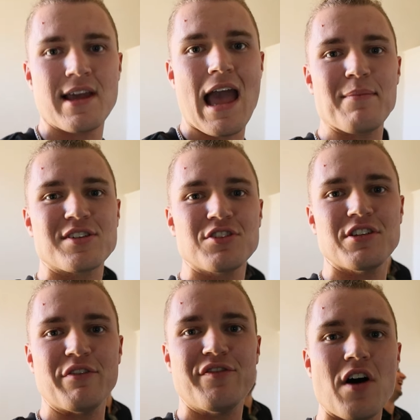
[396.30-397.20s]
get
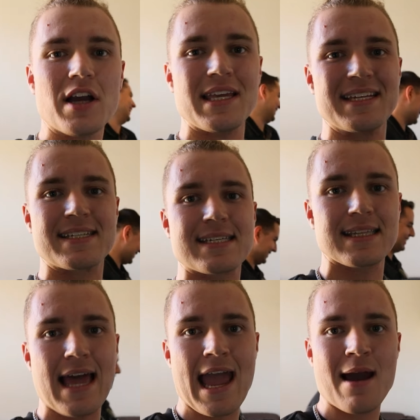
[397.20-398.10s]
absolutely fucking
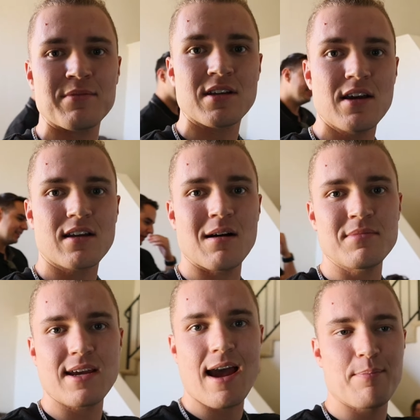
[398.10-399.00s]
slammed. Come
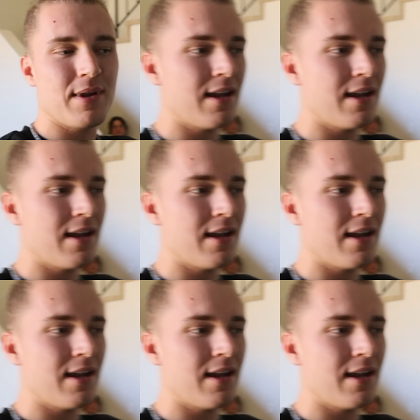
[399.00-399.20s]
tap